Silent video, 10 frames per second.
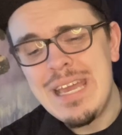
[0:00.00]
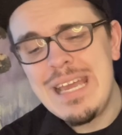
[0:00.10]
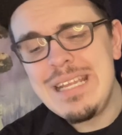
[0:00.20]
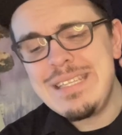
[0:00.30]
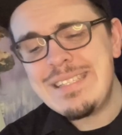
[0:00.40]

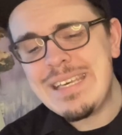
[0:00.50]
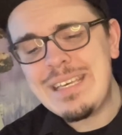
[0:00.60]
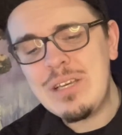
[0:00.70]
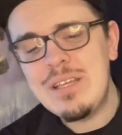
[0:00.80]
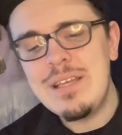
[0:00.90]
It is,
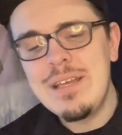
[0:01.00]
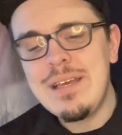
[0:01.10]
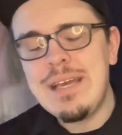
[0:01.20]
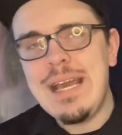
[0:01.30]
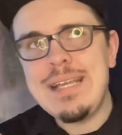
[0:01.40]
like,
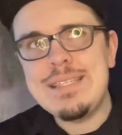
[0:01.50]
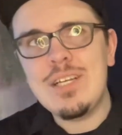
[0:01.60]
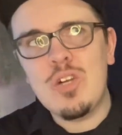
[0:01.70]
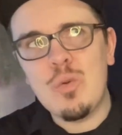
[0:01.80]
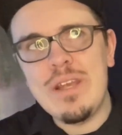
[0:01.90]
it's a
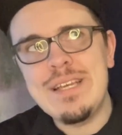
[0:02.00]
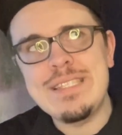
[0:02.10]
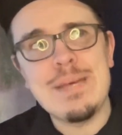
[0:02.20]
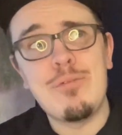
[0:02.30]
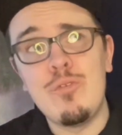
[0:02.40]
great
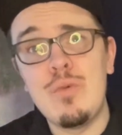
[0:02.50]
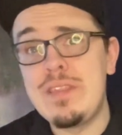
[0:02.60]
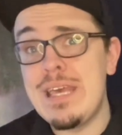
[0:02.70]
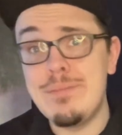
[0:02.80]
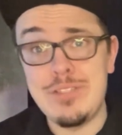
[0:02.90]
example of what
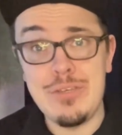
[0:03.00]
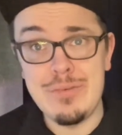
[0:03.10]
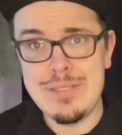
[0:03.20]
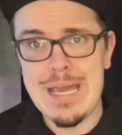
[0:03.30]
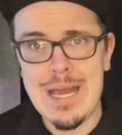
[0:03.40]
the MCU
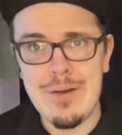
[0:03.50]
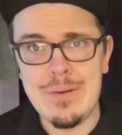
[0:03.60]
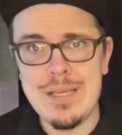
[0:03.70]
is now.